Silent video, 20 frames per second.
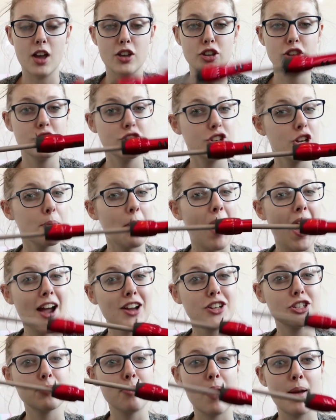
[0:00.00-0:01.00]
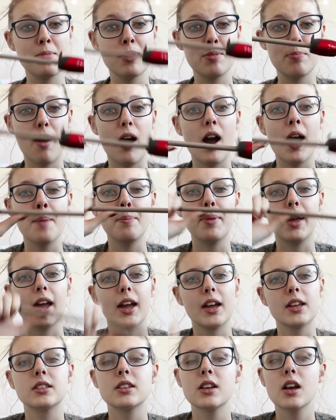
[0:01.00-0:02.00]
YouTube actually made me buy it
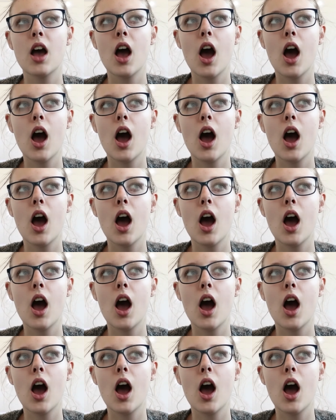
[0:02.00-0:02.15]
because